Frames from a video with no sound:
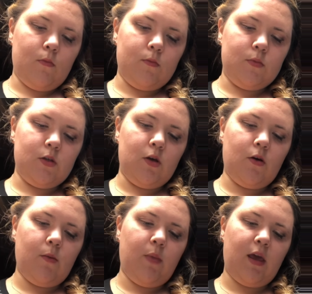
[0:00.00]
So you
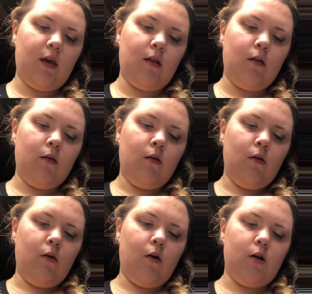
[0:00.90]
can paint
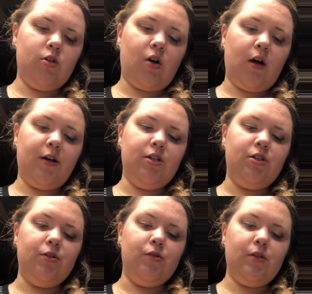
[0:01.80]
or draw your
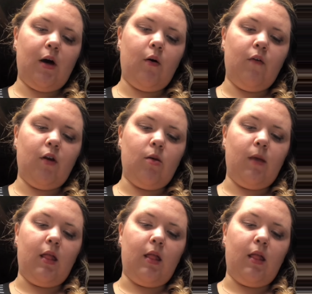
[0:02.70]
shoes however you may